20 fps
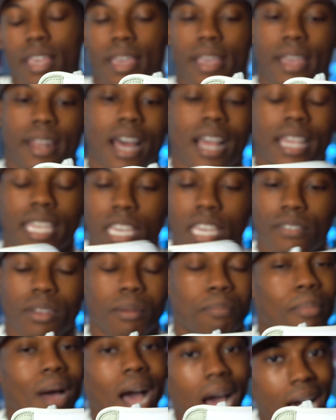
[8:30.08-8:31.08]
and I give
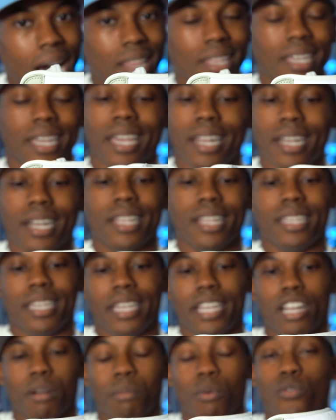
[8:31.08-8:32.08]
it by the end of the
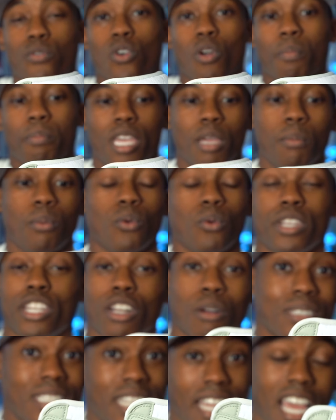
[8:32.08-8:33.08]
year before people, you
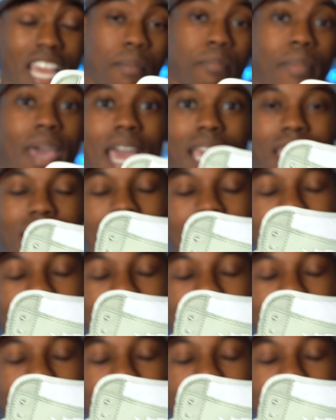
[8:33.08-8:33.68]
know, check back,